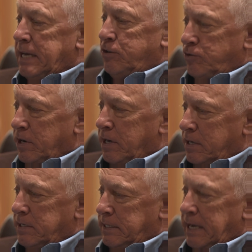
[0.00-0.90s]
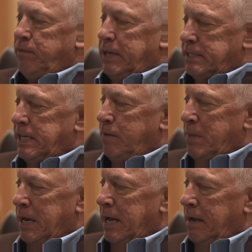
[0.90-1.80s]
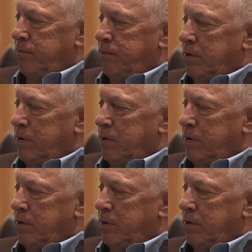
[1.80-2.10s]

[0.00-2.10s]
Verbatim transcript: That truck definitely saved my life.